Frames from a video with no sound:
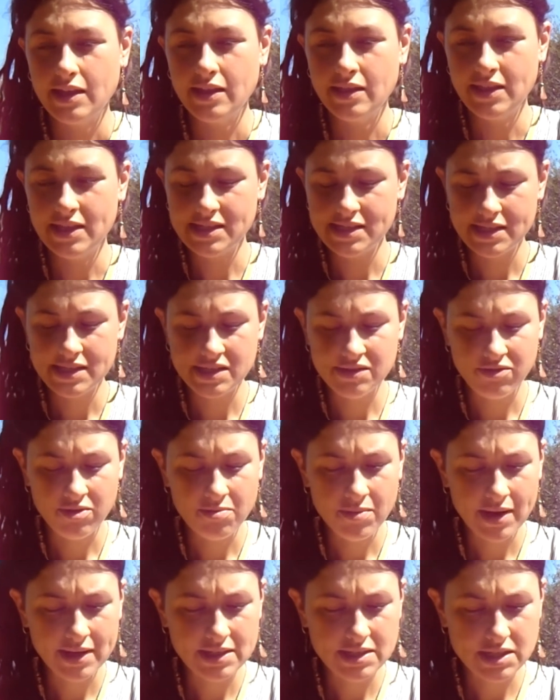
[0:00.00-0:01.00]
this is a
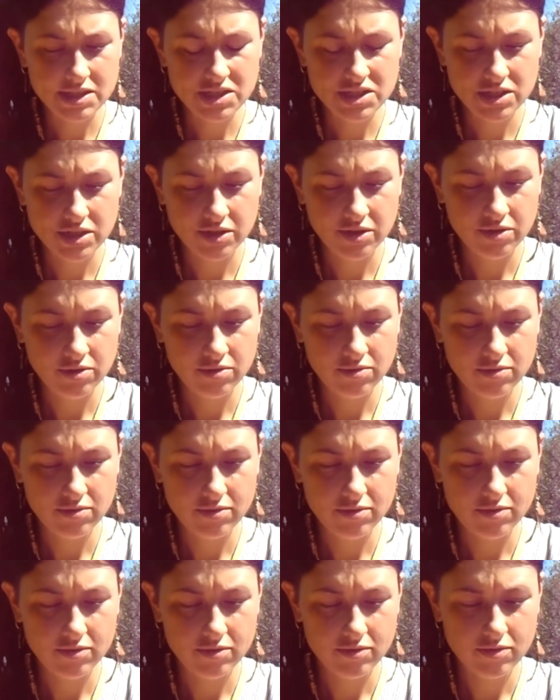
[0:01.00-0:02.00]
reminder to
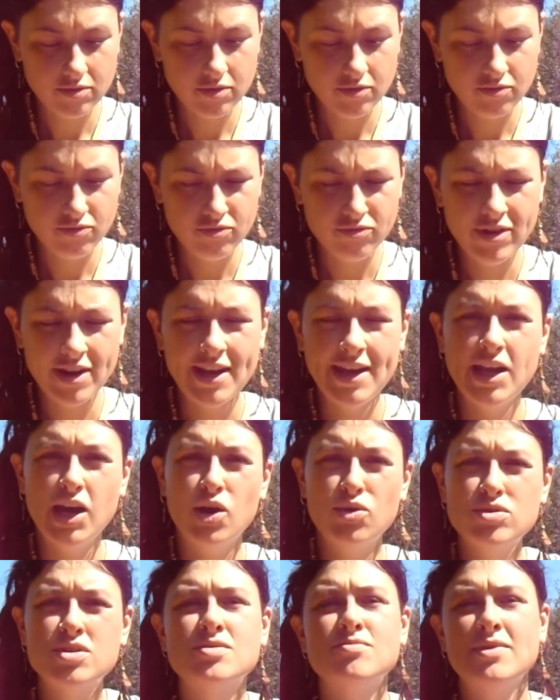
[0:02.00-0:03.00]
really
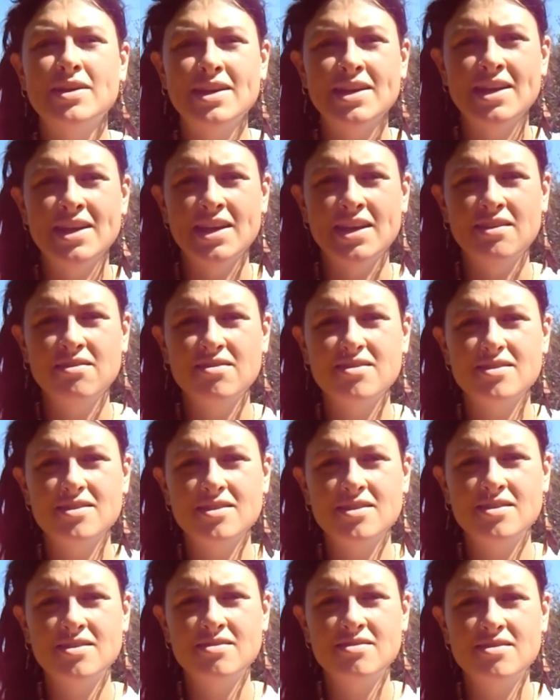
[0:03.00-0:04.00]
ultimately
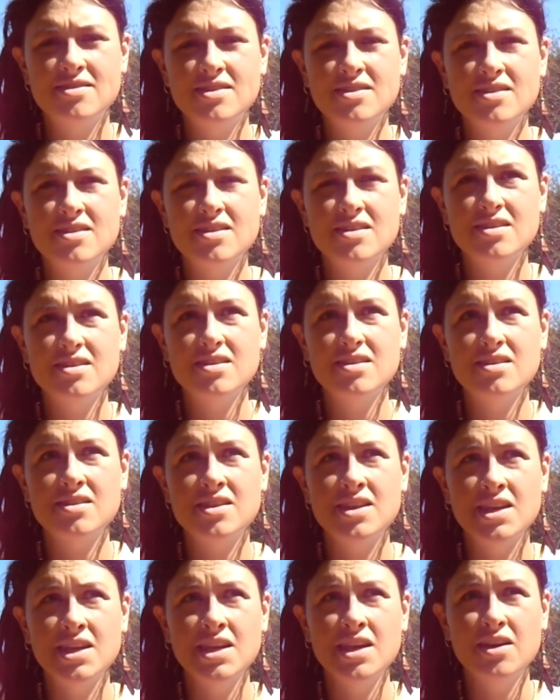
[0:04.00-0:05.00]

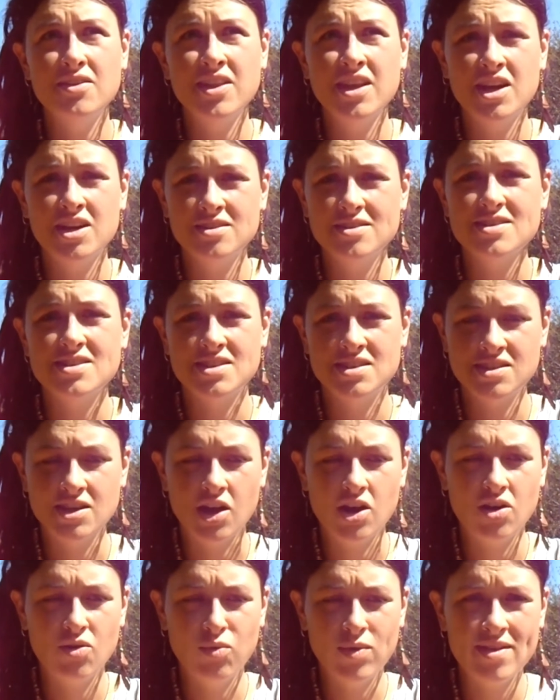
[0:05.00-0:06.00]
the answers
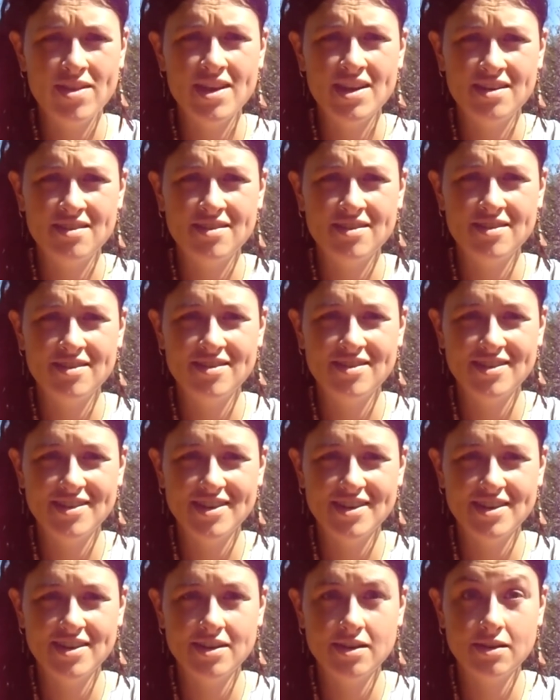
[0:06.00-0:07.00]
are within
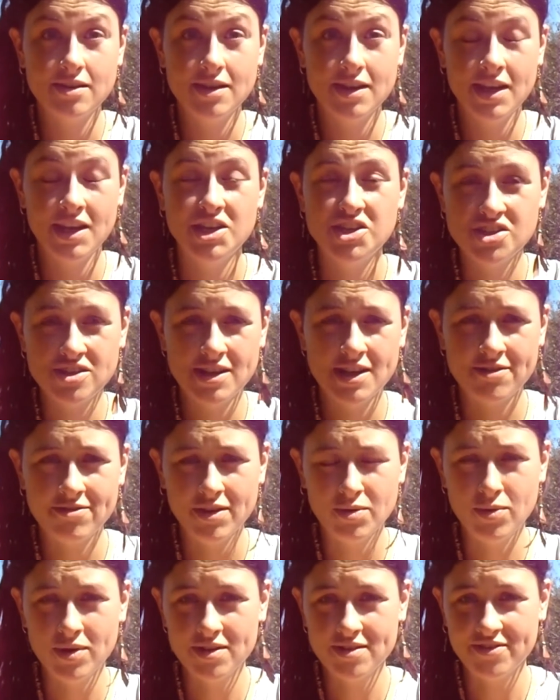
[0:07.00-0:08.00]
each and
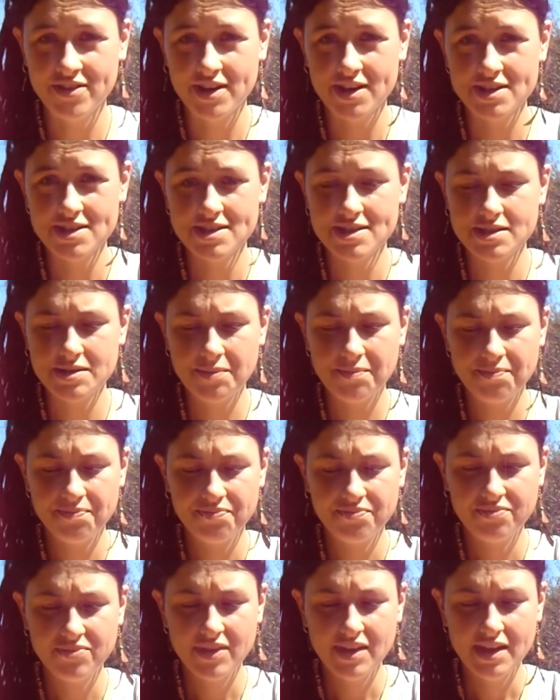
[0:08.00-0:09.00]
every one of us,
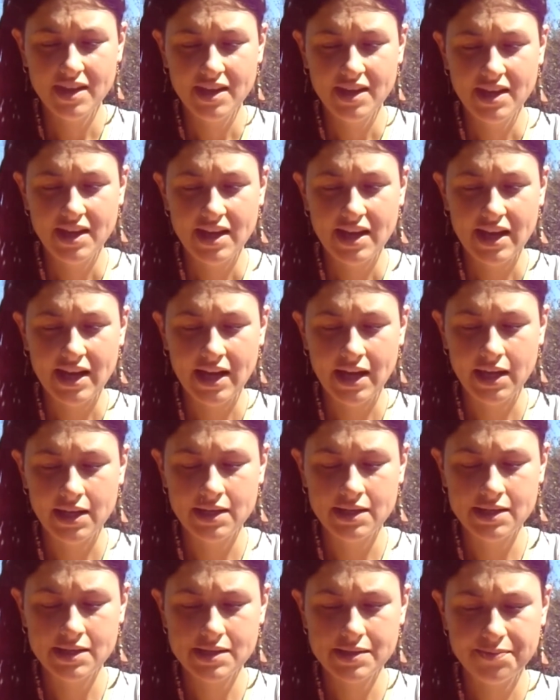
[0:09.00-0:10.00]

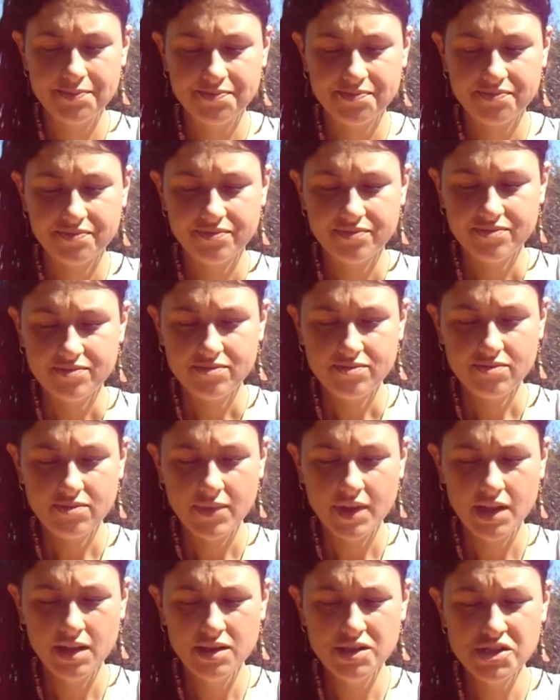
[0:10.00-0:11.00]
and
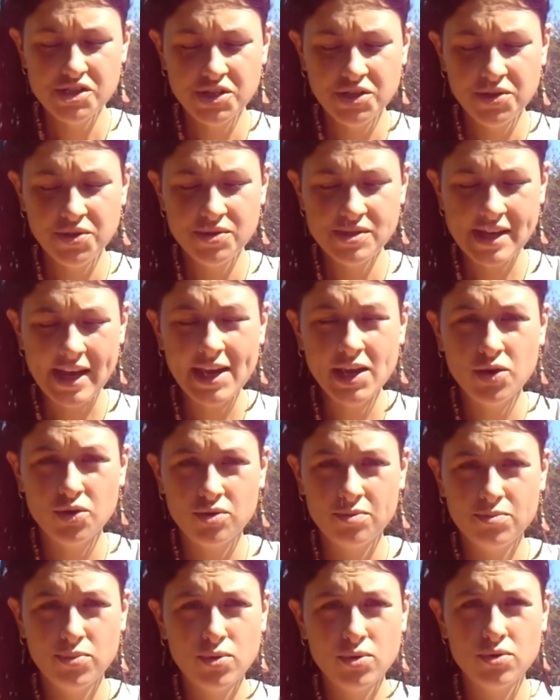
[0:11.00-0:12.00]
to take
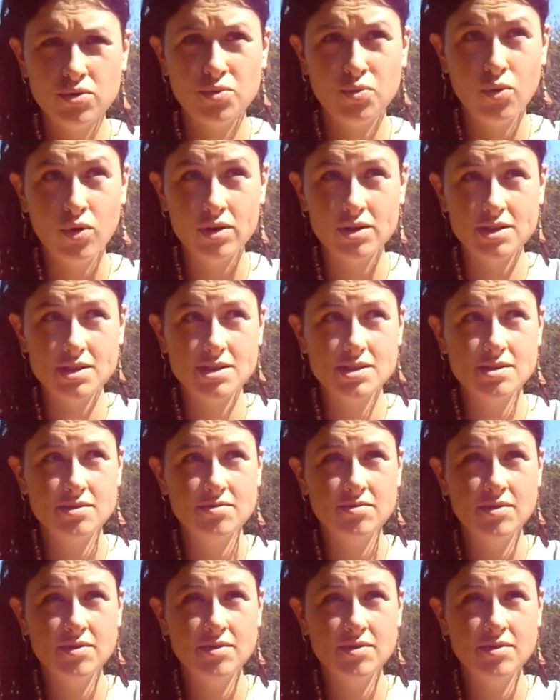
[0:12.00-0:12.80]
on board what